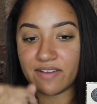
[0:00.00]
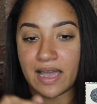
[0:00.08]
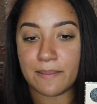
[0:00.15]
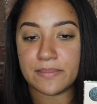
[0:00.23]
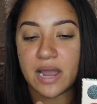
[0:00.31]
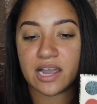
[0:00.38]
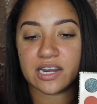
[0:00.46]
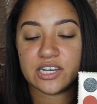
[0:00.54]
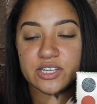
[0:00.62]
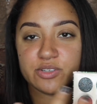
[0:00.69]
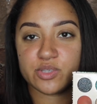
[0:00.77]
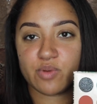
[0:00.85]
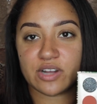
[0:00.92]
I'm not gonna
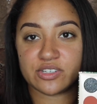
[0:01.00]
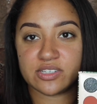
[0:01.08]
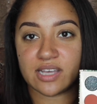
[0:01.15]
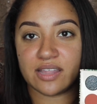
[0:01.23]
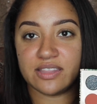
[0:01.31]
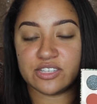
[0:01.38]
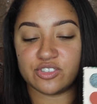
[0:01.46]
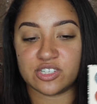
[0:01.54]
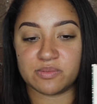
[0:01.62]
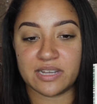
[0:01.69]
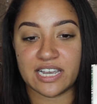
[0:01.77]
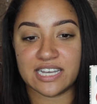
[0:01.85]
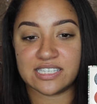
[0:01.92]
do swatches on this just
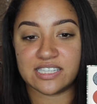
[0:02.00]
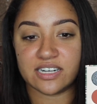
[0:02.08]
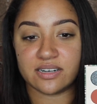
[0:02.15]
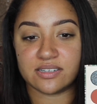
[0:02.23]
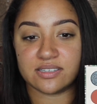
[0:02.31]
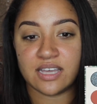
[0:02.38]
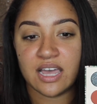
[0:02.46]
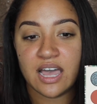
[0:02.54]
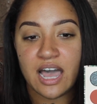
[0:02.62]
because there's